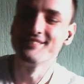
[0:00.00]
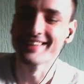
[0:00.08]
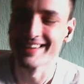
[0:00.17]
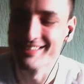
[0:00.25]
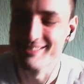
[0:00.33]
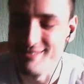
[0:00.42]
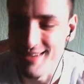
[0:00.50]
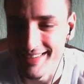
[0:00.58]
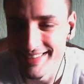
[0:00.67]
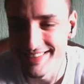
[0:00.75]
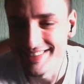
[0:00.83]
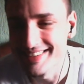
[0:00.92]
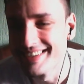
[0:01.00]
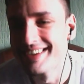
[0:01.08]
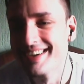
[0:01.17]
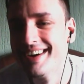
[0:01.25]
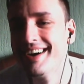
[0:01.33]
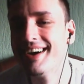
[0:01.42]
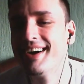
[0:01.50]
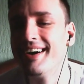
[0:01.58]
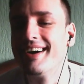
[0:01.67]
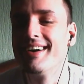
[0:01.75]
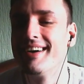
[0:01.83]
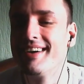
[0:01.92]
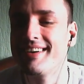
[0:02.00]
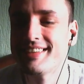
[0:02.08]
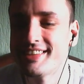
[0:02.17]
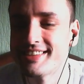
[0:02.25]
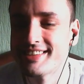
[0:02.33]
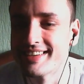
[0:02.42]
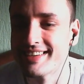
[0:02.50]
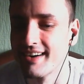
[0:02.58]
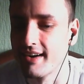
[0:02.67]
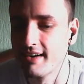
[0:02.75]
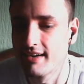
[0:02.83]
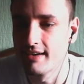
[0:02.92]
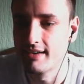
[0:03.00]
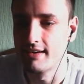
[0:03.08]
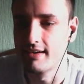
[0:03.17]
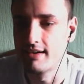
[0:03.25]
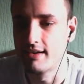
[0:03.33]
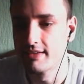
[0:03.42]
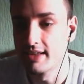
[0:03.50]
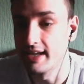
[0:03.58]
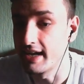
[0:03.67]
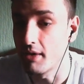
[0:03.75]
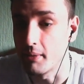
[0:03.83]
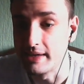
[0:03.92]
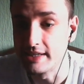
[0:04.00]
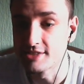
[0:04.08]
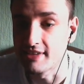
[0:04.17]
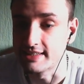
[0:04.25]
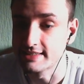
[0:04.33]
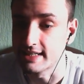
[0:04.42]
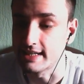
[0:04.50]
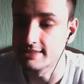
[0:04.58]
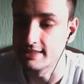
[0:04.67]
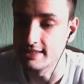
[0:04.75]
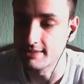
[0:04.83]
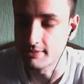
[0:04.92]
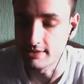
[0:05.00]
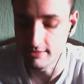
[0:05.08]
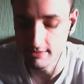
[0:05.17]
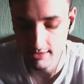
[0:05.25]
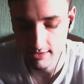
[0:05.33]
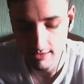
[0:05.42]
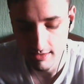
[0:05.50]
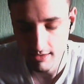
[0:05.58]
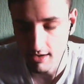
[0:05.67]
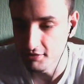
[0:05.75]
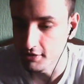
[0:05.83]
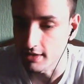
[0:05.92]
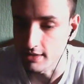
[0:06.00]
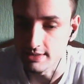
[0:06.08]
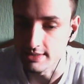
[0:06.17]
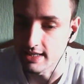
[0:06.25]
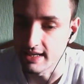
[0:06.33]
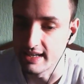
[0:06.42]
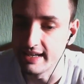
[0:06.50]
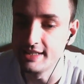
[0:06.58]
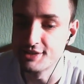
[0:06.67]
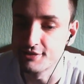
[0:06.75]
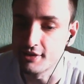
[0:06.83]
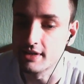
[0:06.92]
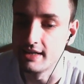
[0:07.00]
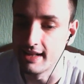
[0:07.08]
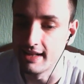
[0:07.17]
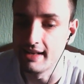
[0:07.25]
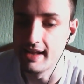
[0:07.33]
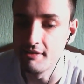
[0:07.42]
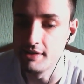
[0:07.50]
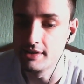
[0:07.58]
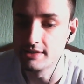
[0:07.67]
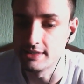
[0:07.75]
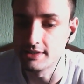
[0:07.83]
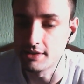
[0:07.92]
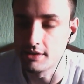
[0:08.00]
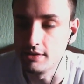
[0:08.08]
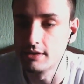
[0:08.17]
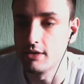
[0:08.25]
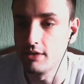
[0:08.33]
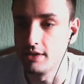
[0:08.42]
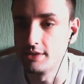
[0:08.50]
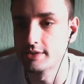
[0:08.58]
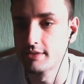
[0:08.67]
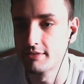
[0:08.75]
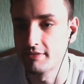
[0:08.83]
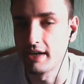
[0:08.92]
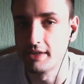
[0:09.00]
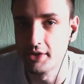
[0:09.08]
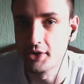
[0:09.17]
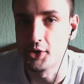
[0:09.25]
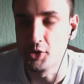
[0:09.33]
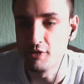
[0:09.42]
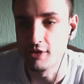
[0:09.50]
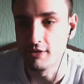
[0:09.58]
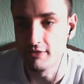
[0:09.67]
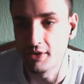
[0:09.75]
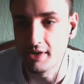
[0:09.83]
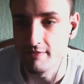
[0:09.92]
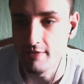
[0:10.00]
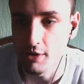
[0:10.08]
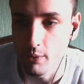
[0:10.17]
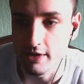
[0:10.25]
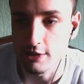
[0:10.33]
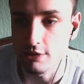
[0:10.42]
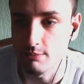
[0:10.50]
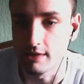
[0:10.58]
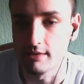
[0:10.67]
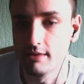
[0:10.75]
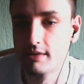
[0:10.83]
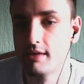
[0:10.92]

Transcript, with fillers: Fucking rice. Oh shit. Oh. Oh, he's fantastic, man. I've got to say, he's fucking hilarious, this guy. Guys, thank you for the fucking request, man.